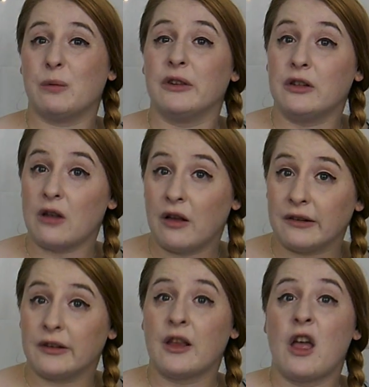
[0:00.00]
was
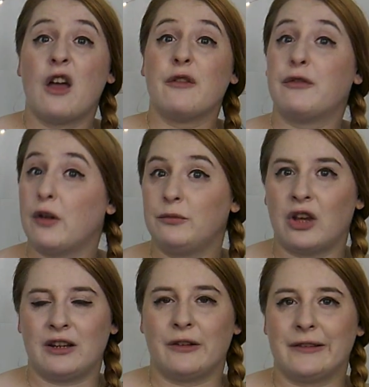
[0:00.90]
dance from
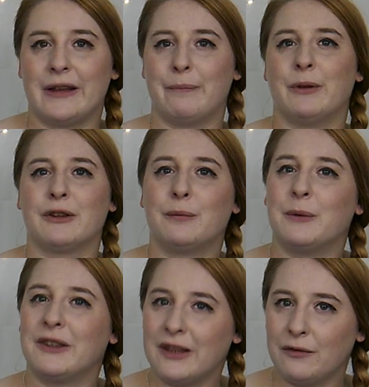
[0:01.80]
Jane Austen, but
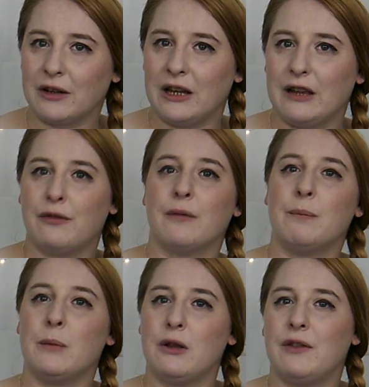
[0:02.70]
specifically
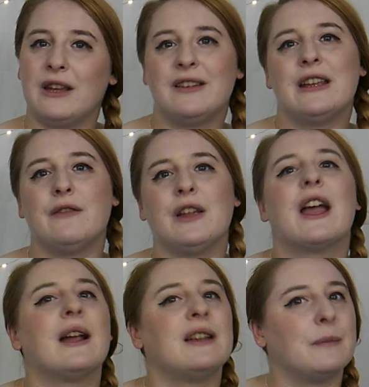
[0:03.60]
from movie and TV
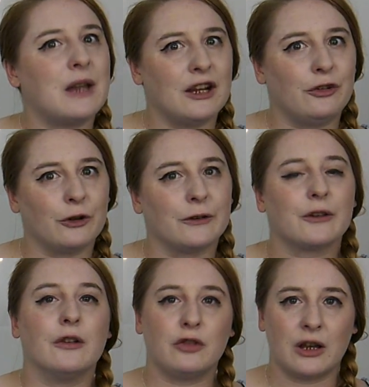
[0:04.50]
adaptations
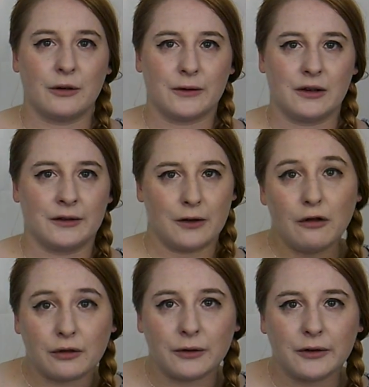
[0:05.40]
of Jane Austen's
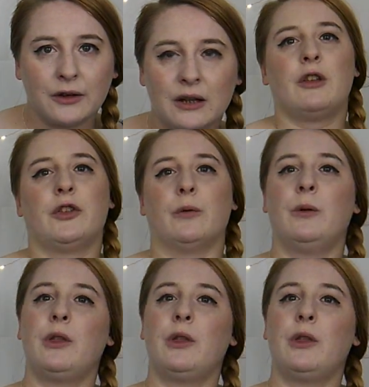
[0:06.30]
novels. So all